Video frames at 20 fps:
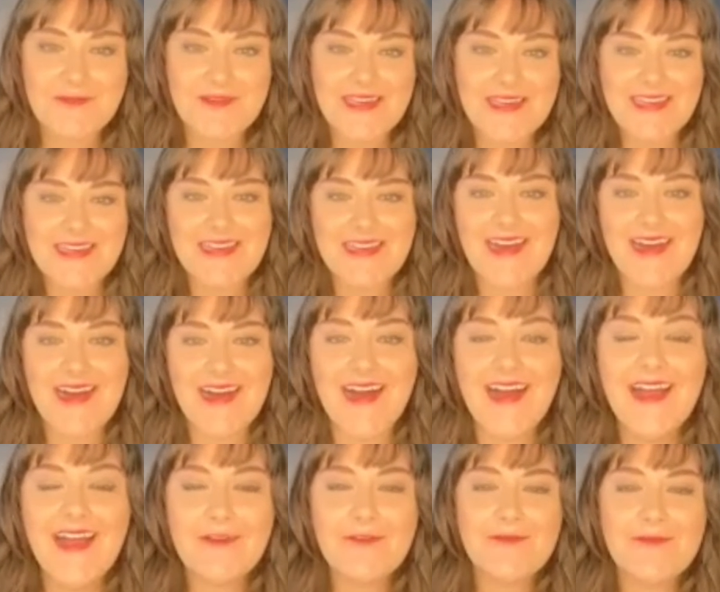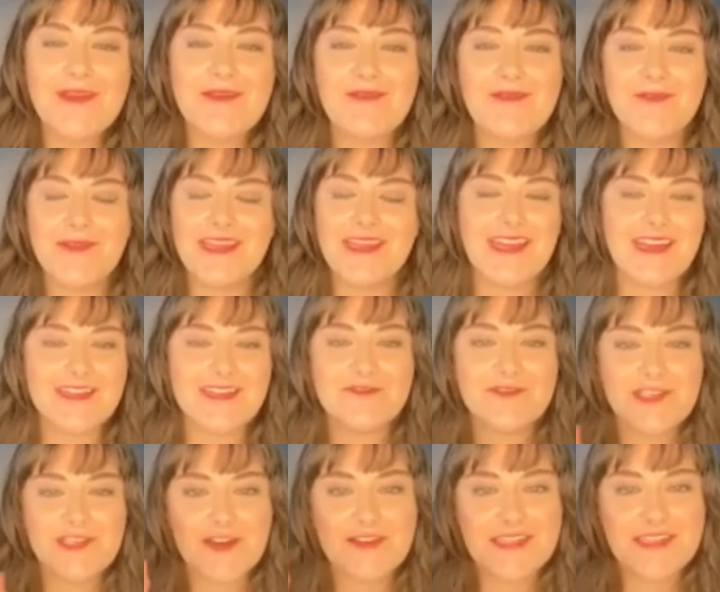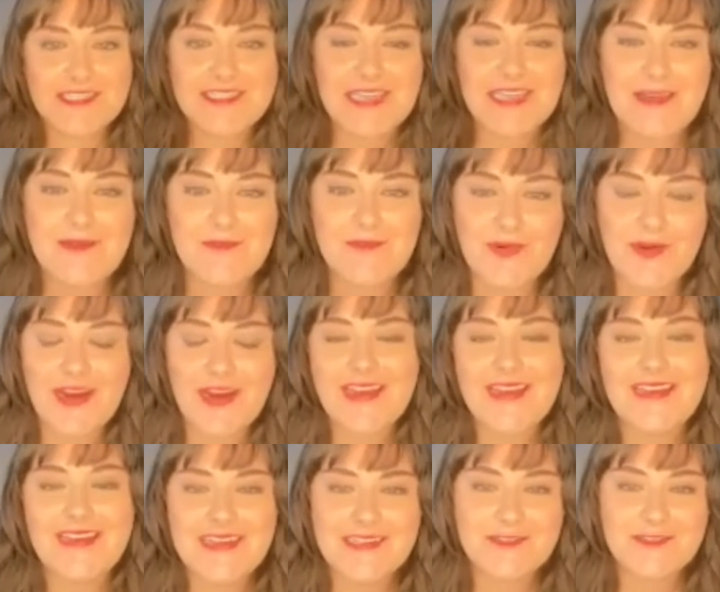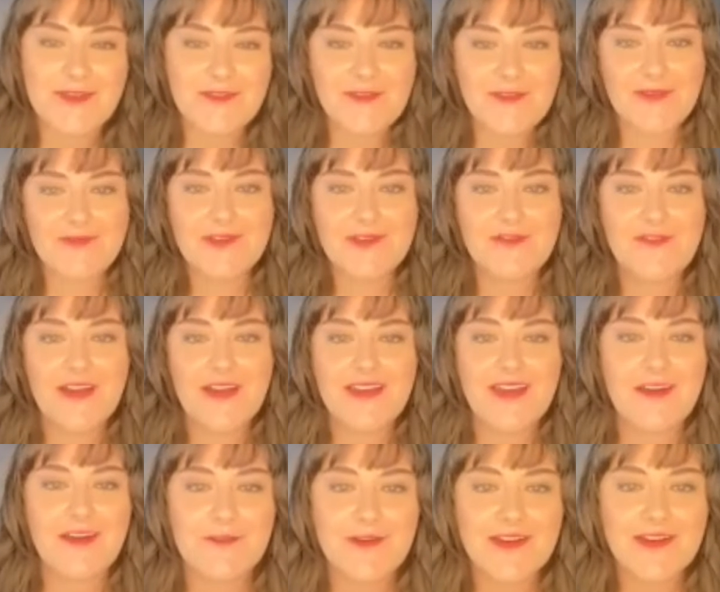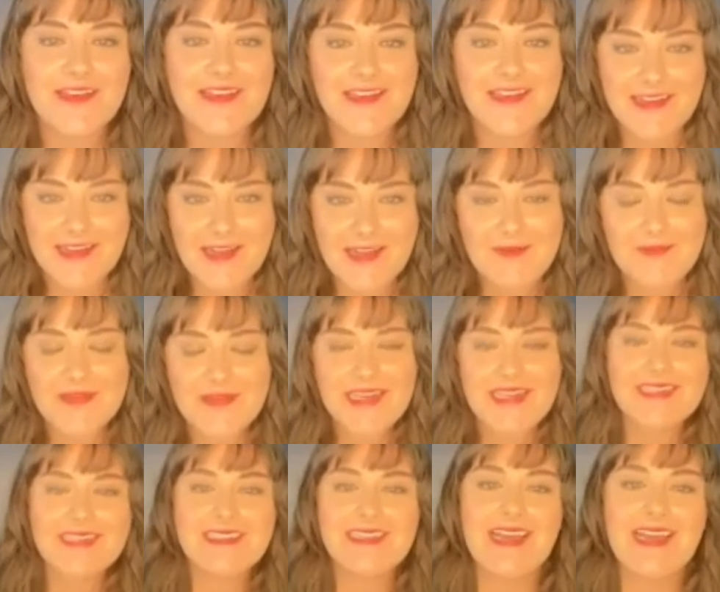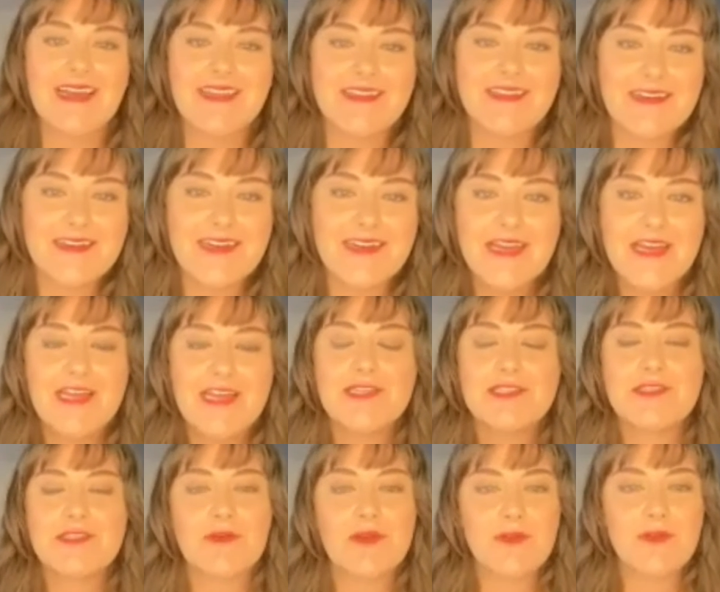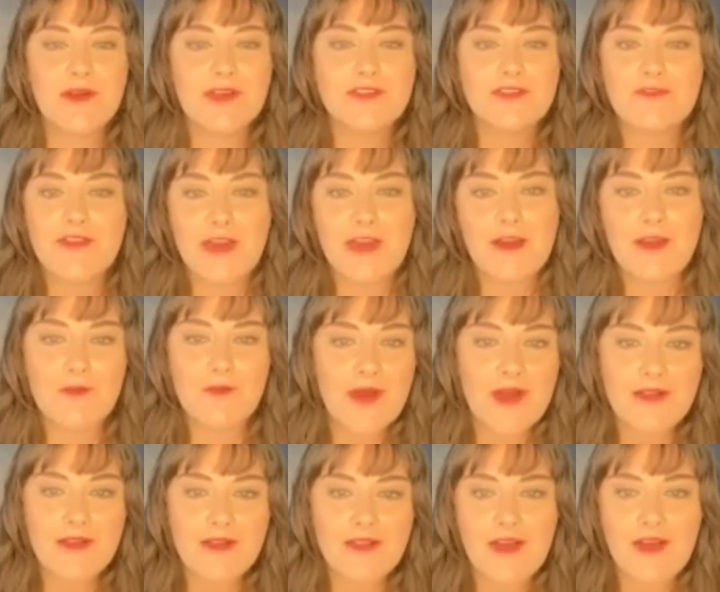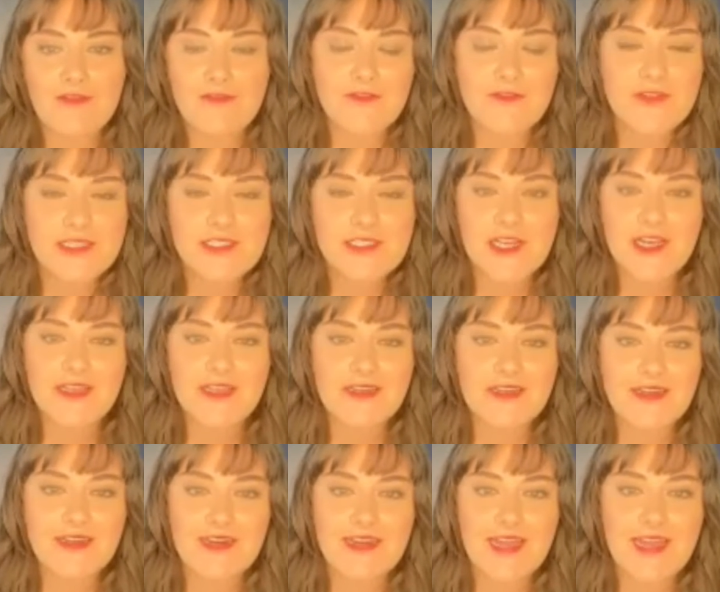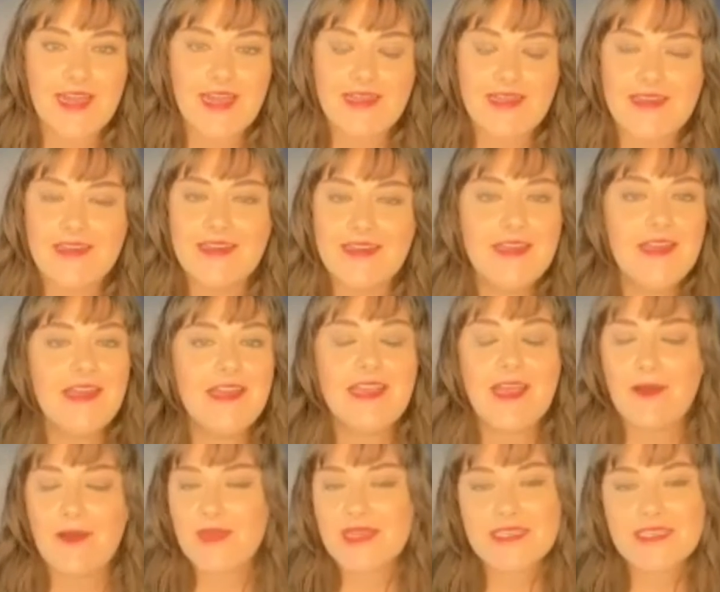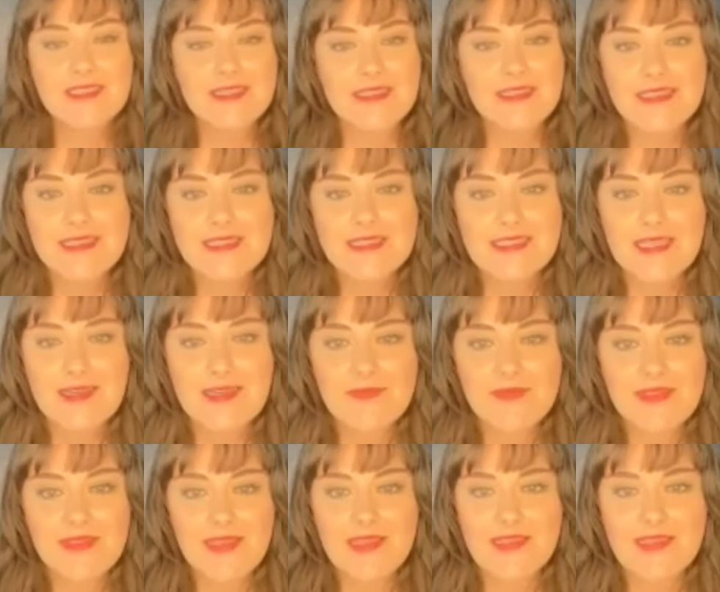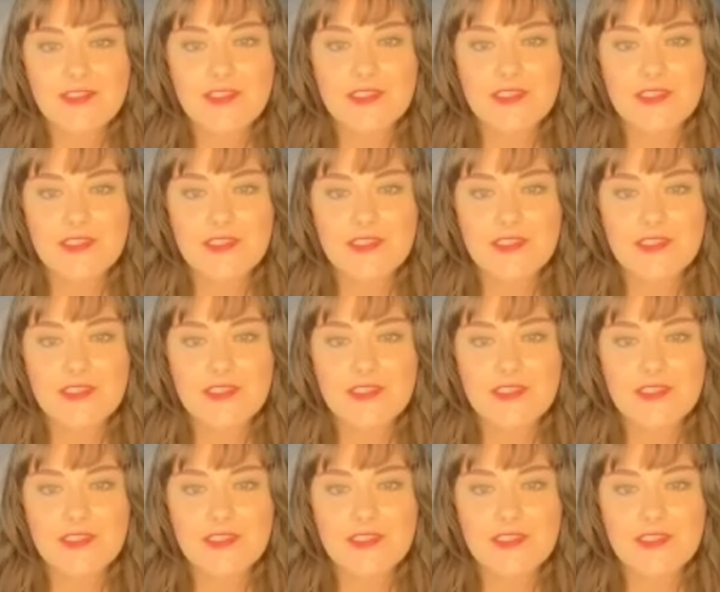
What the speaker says: We kind of share the same brain, as we've come to find out, working in a company together. So we worked very well off of each other. And yeah, basically the same thing.